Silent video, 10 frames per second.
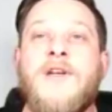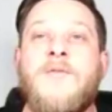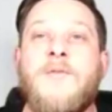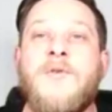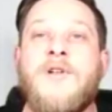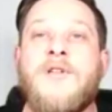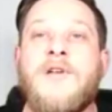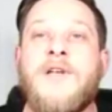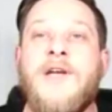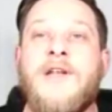And what we're going to
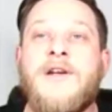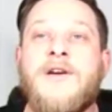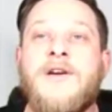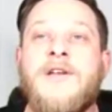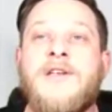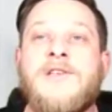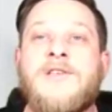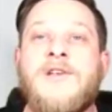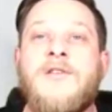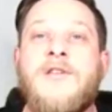look at here is